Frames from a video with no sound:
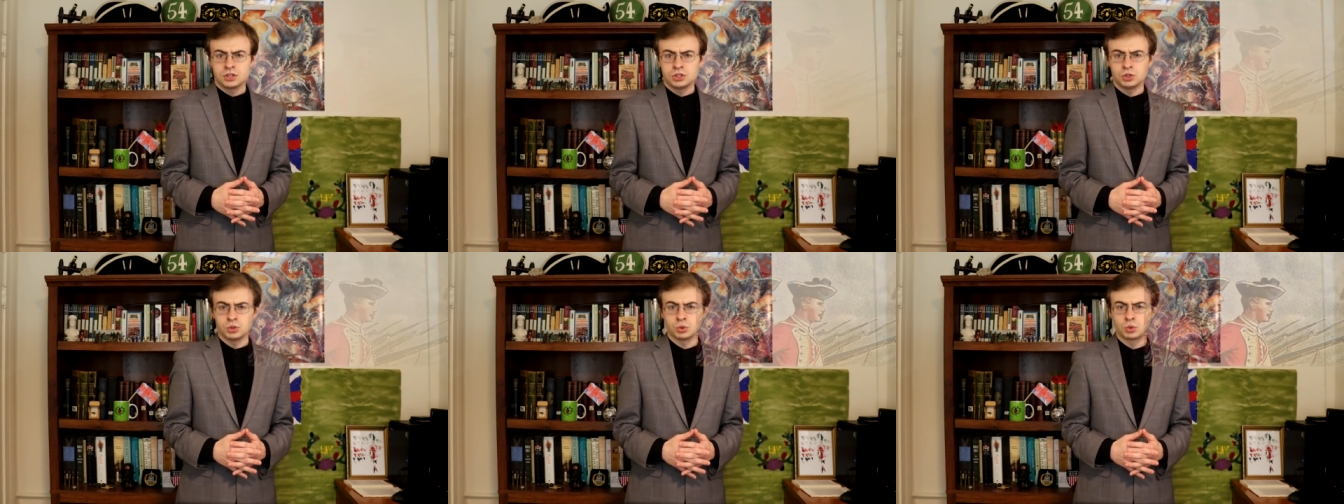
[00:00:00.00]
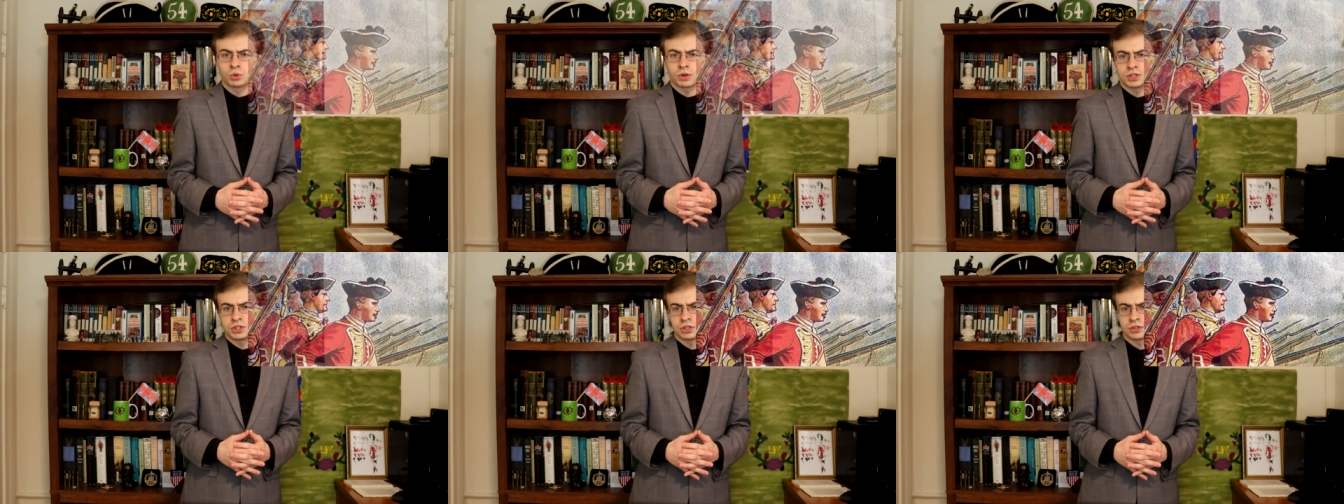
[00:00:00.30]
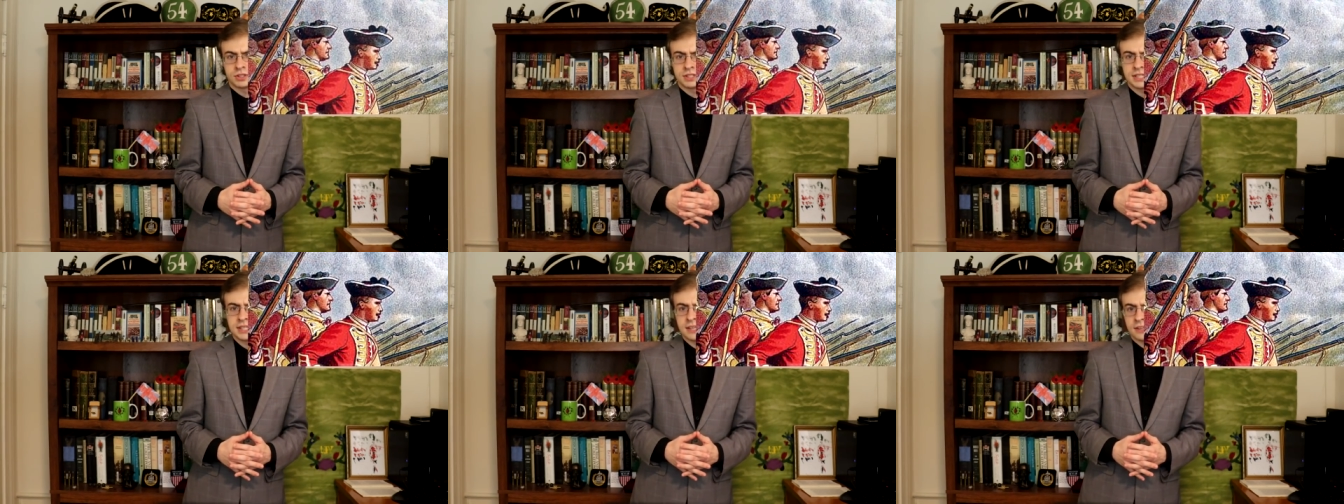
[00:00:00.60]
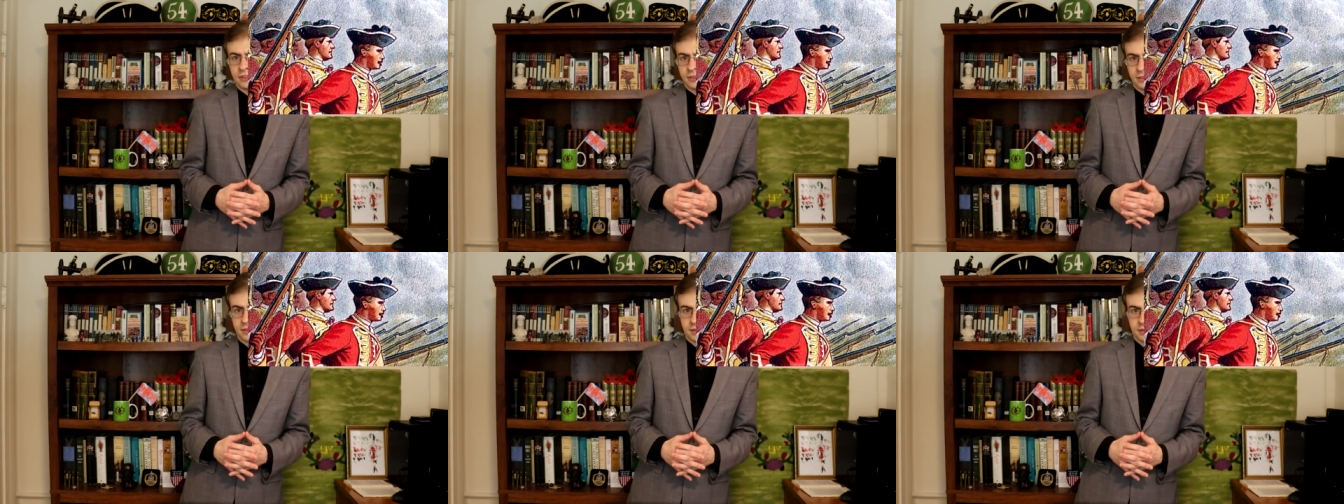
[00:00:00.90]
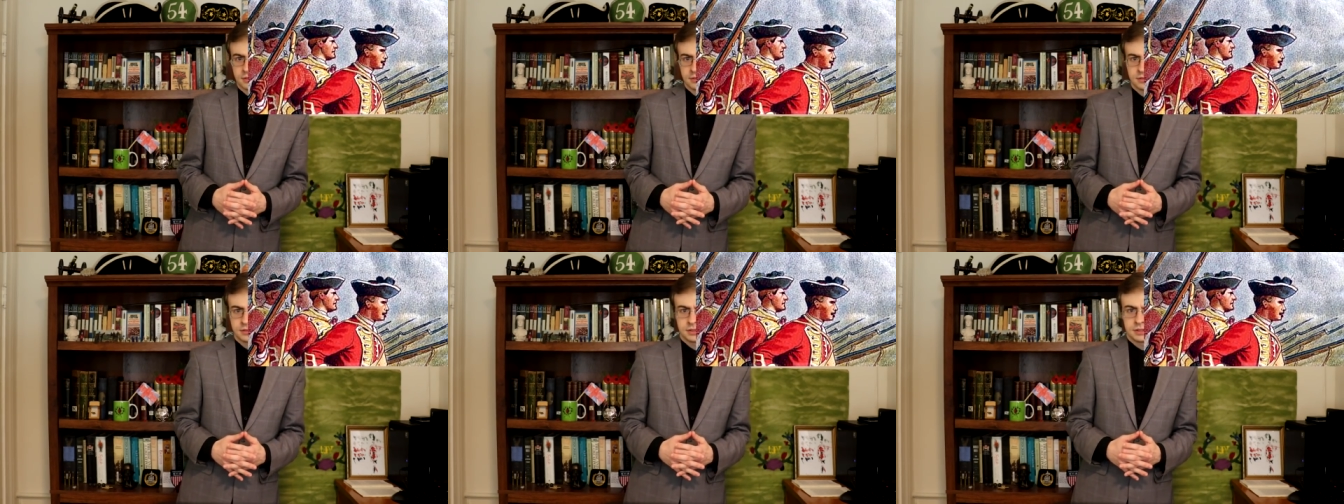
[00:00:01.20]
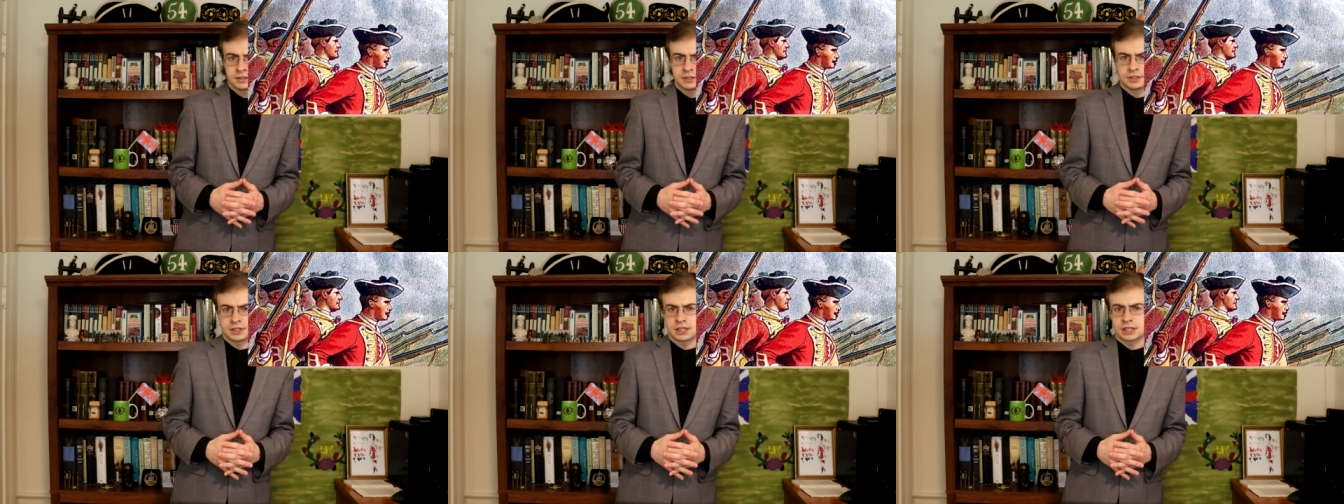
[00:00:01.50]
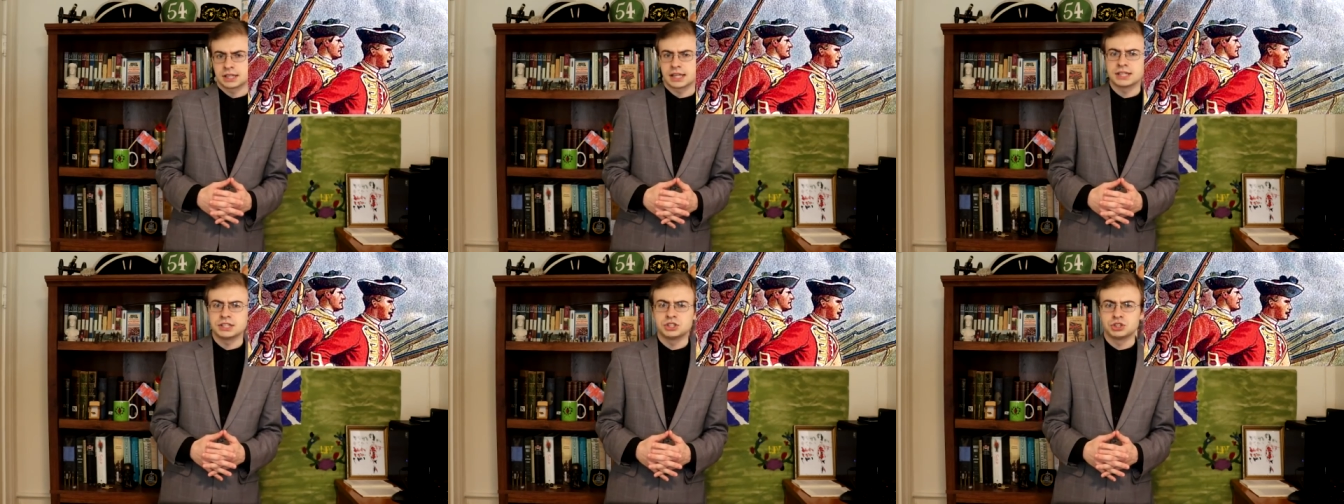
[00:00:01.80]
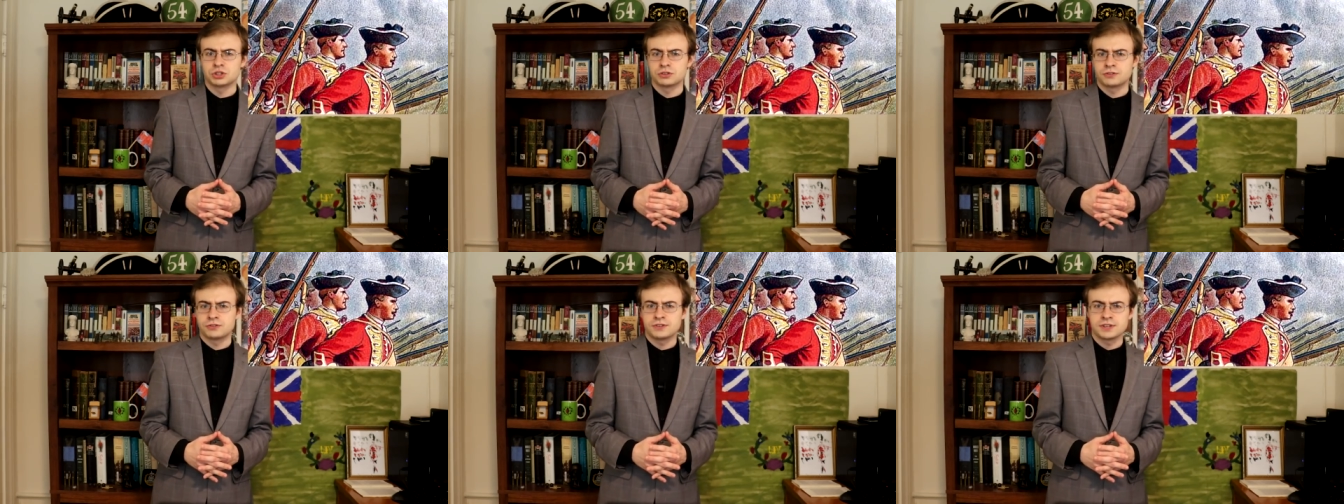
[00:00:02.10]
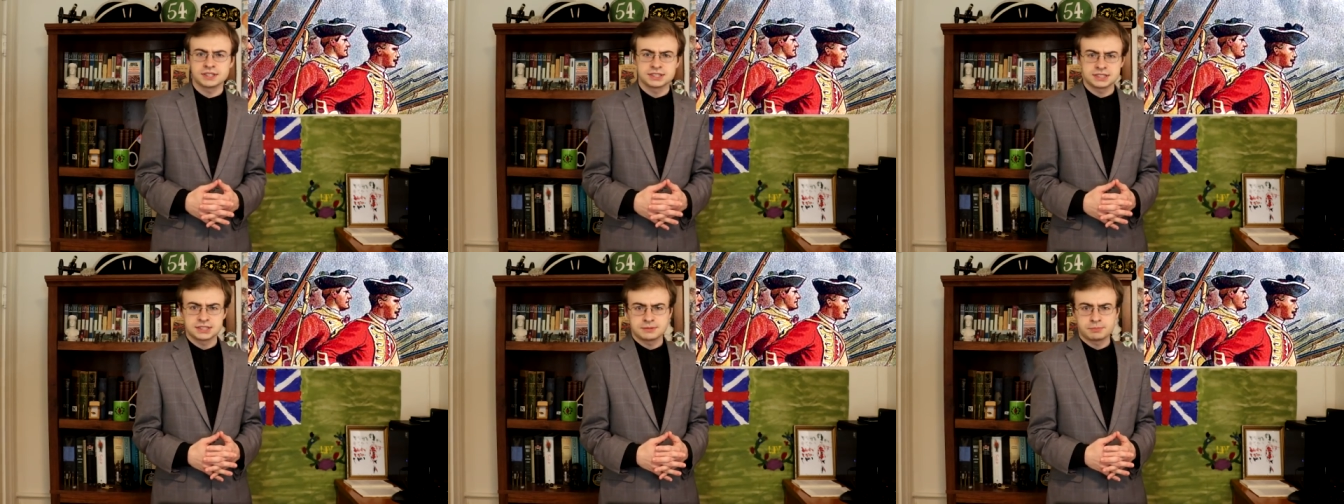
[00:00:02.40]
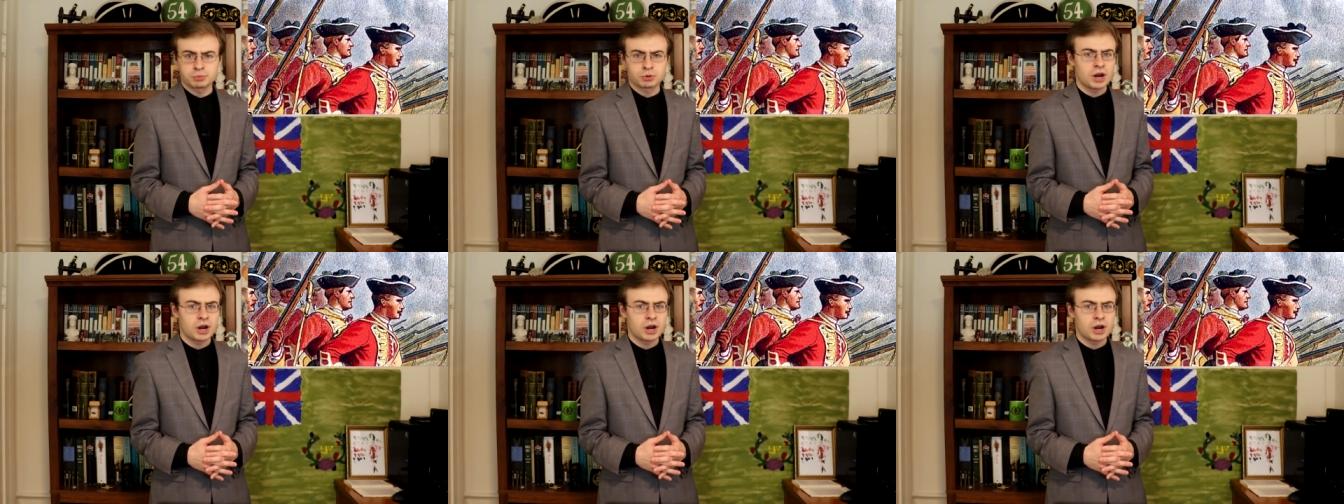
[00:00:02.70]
You grit your teeth and clench your fist,